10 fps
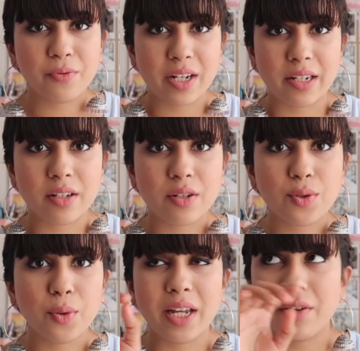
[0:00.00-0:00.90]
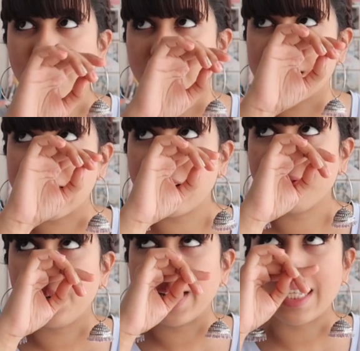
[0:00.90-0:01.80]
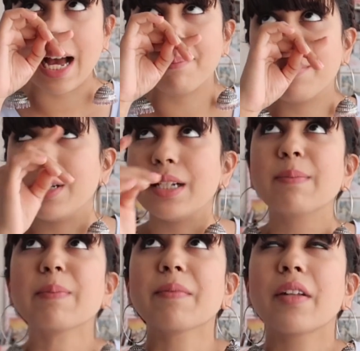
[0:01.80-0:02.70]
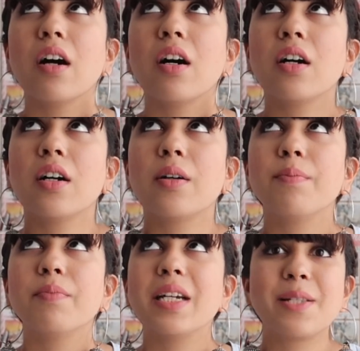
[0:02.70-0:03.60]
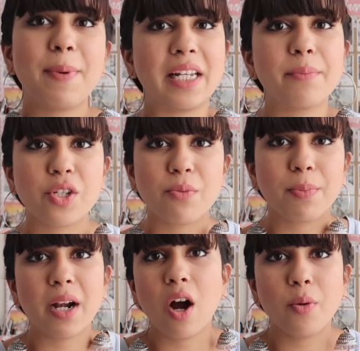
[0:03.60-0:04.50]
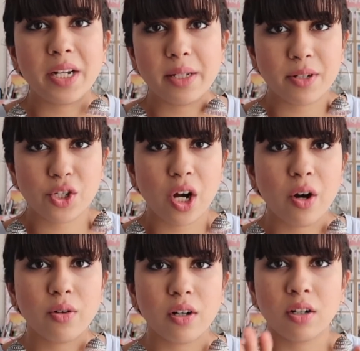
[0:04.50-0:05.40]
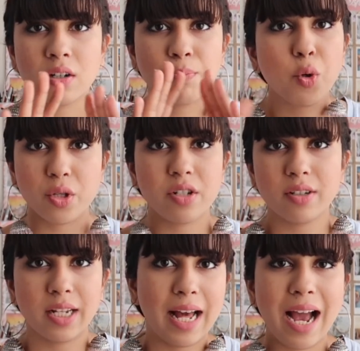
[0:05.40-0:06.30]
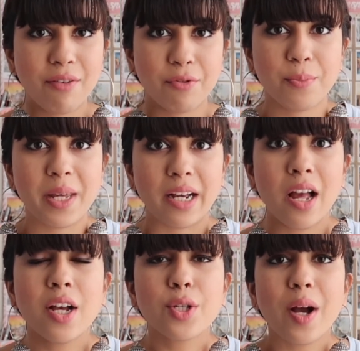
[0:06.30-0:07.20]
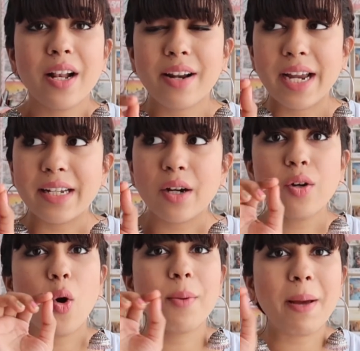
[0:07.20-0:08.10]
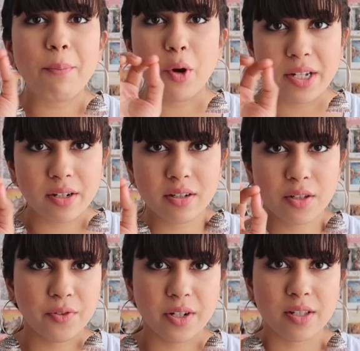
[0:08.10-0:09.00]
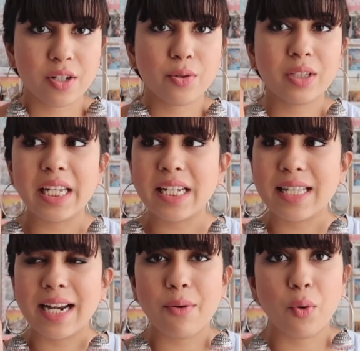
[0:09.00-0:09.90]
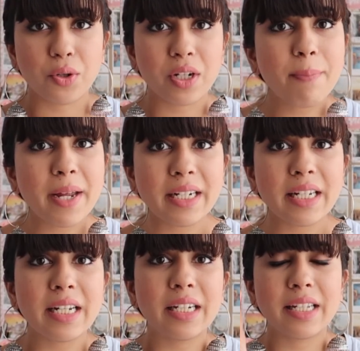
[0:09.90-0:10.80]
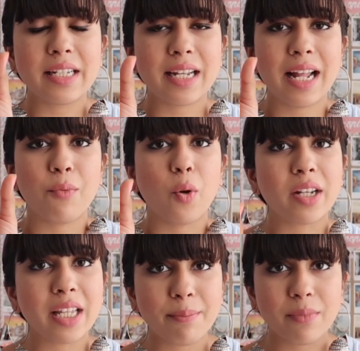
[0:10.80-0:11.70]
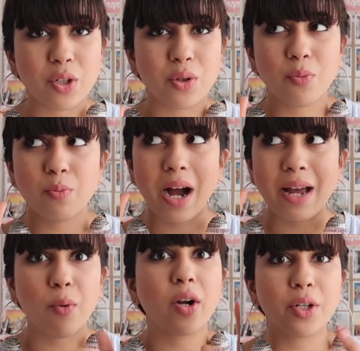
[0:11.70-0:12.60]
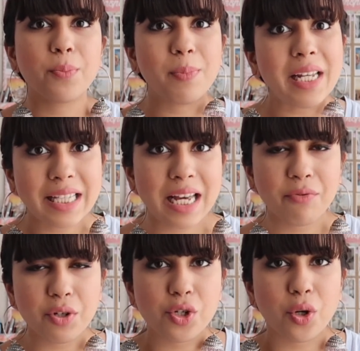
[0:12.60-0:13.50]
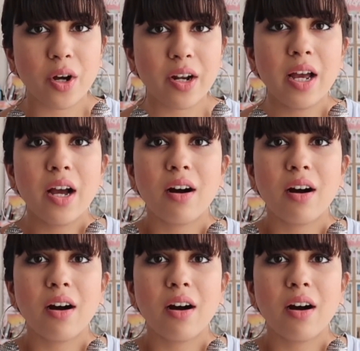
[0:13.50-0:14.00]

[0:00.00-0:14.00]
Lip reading: to fill in. So if, say for example, it's Beti Padhao, Beti Bachao poster that I have to make, so I'll write down all my pointers first, you know, things that I want to depict in it, things that I want them, you know, I want to be there for sure,